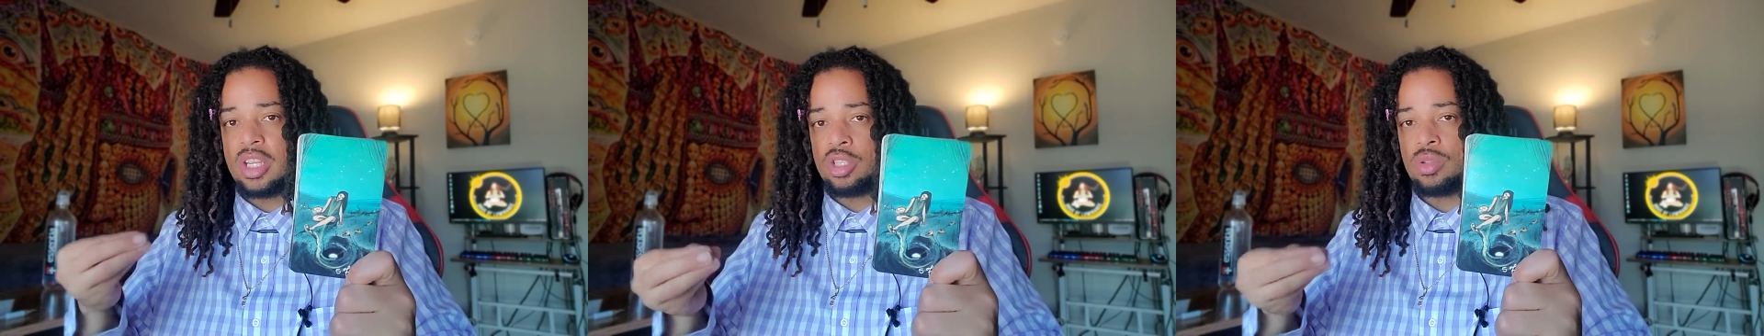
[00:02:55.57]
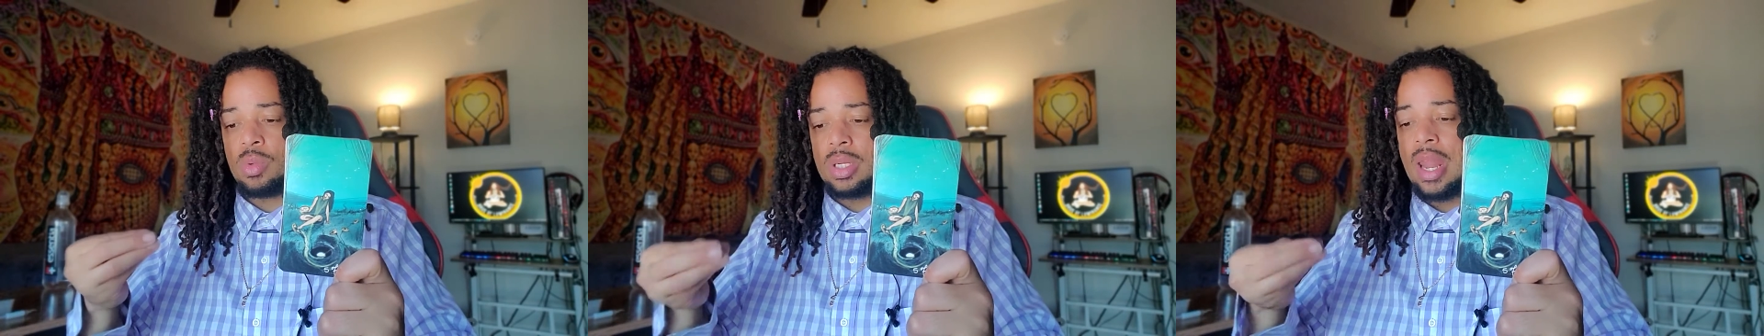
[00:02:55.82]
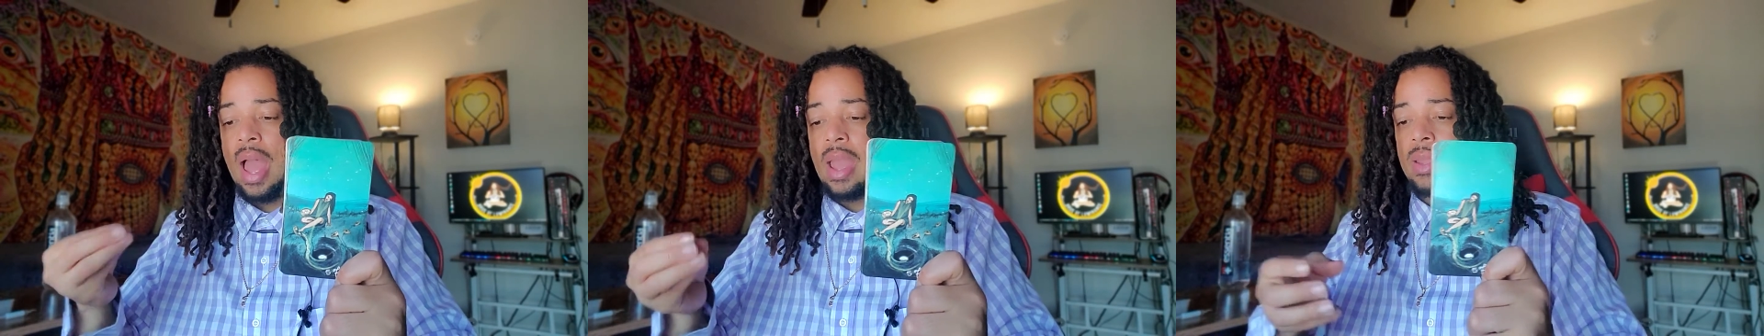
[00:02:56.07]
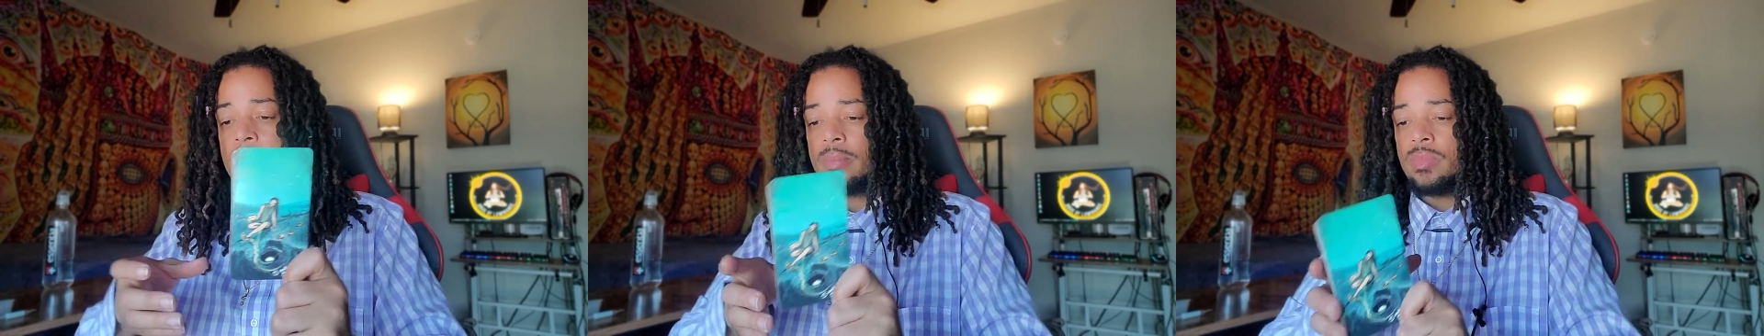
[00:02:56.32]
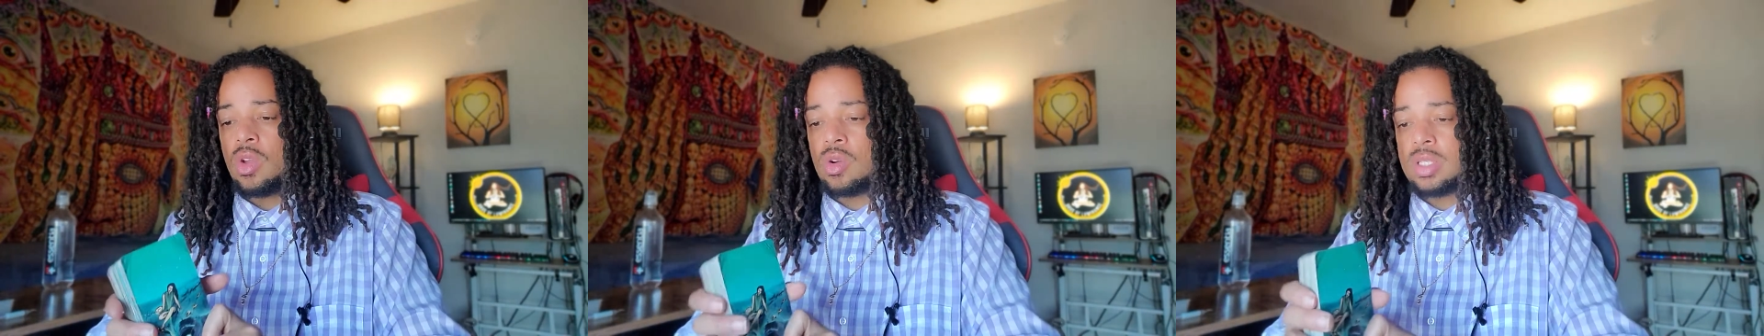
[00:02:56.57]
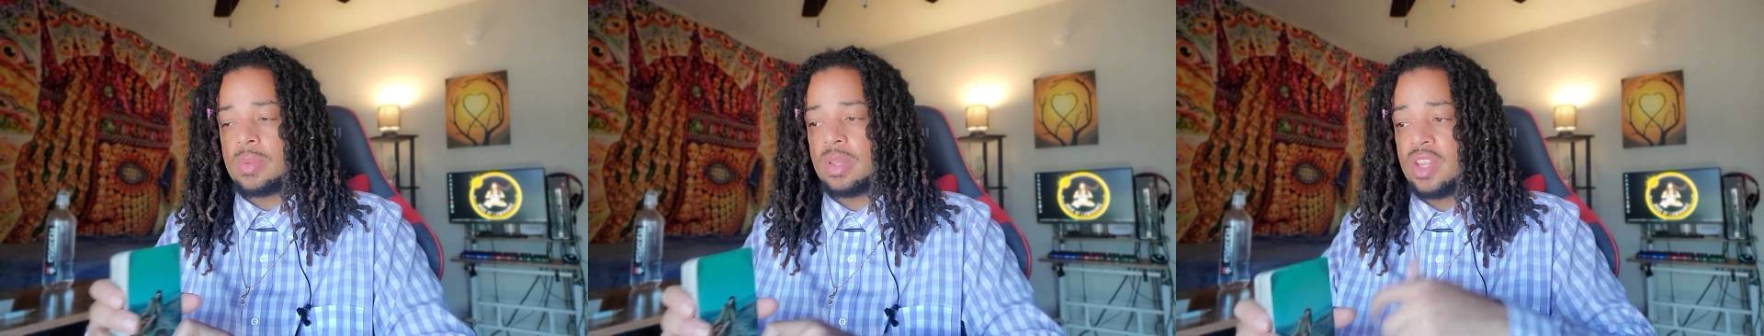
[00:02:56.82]
that you would like or
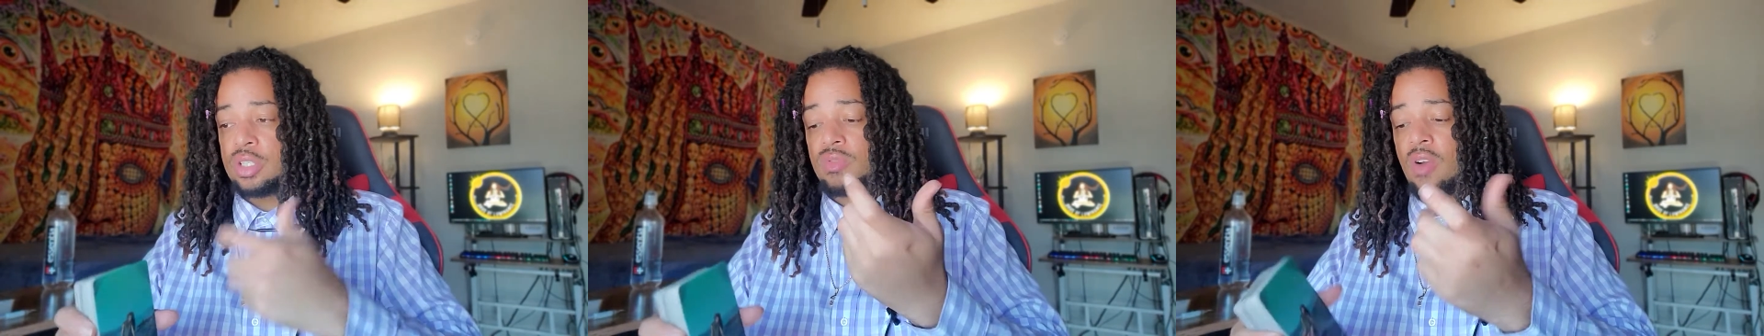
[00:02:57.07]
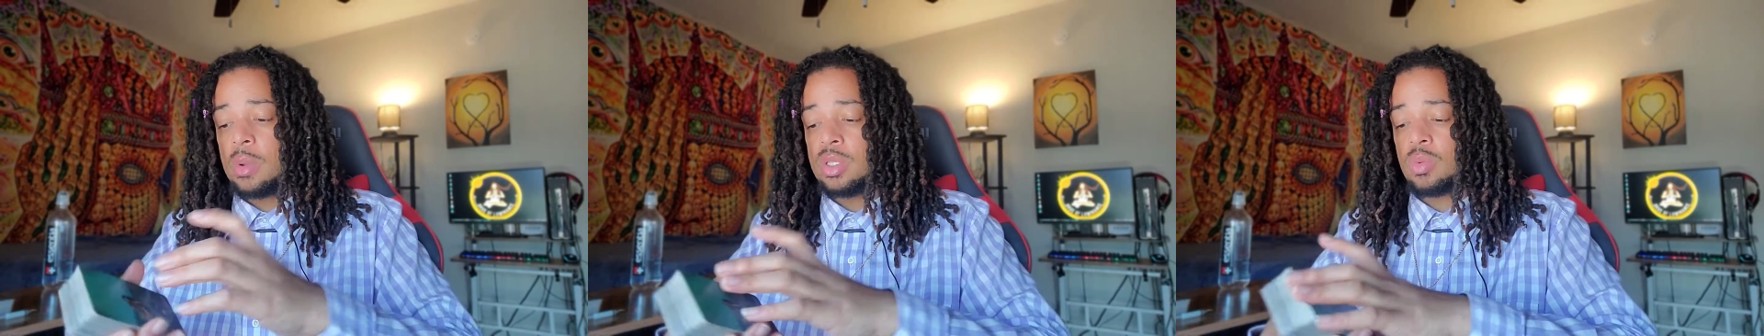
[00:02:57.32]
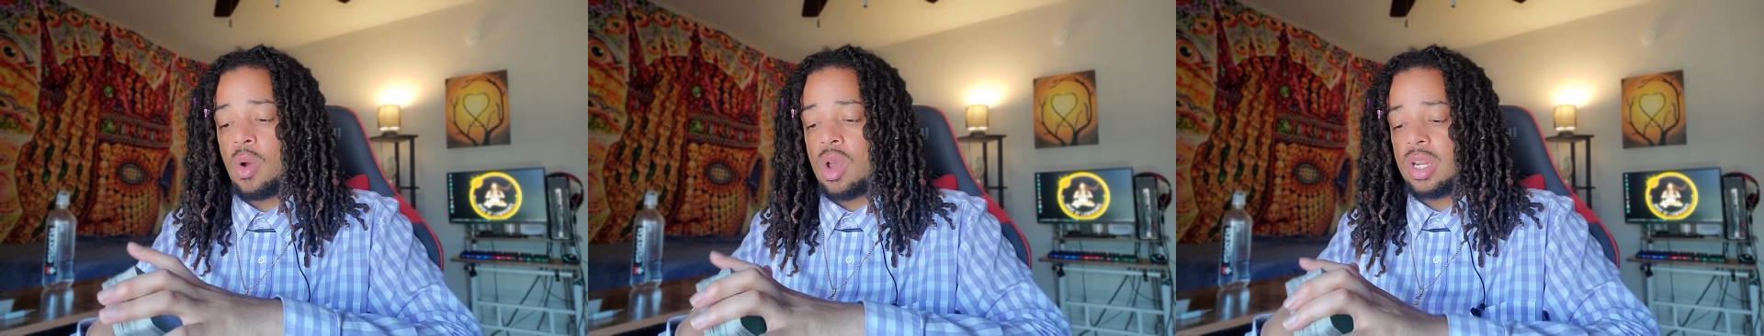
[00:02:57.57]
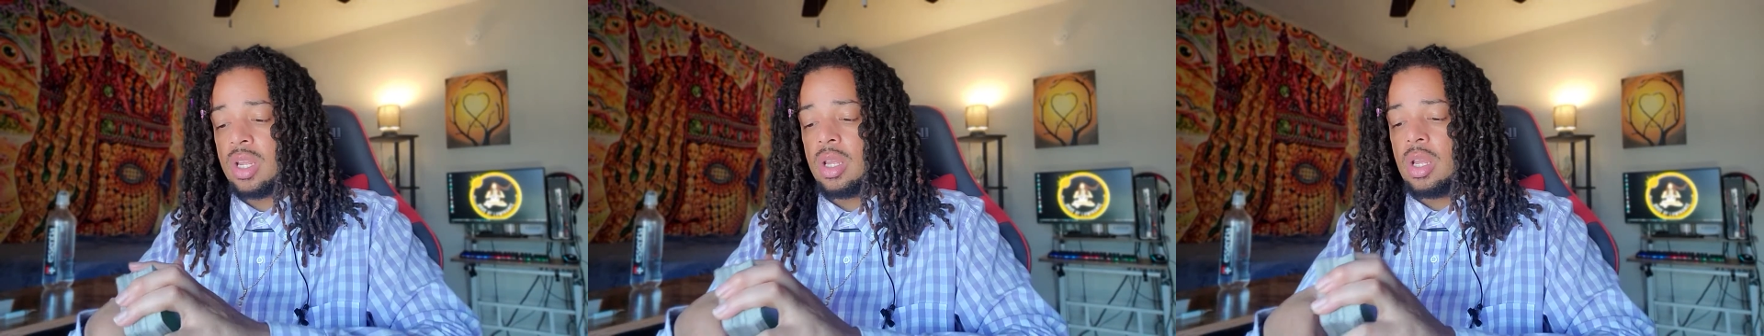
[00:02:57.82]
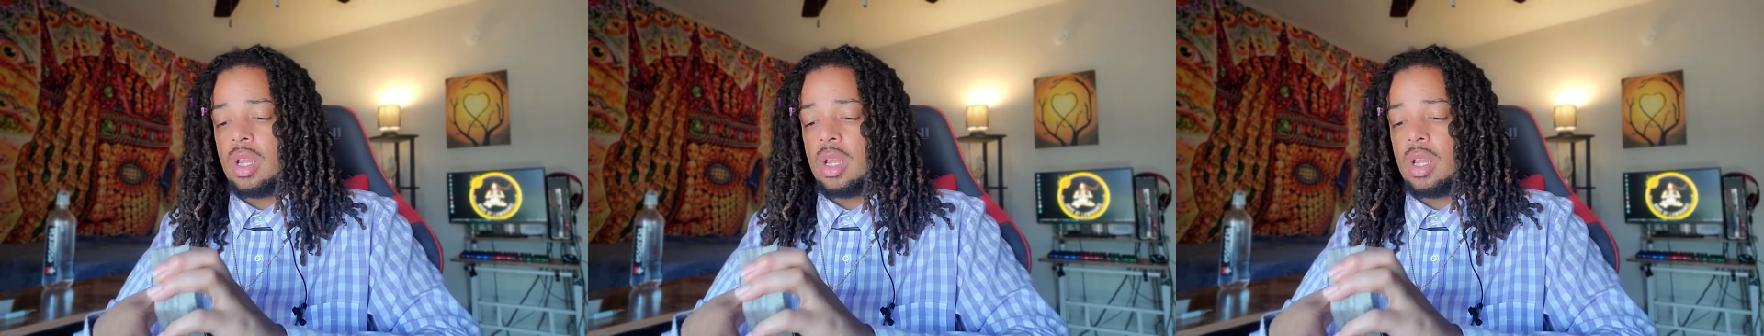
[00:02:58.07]
something that you've always wanted.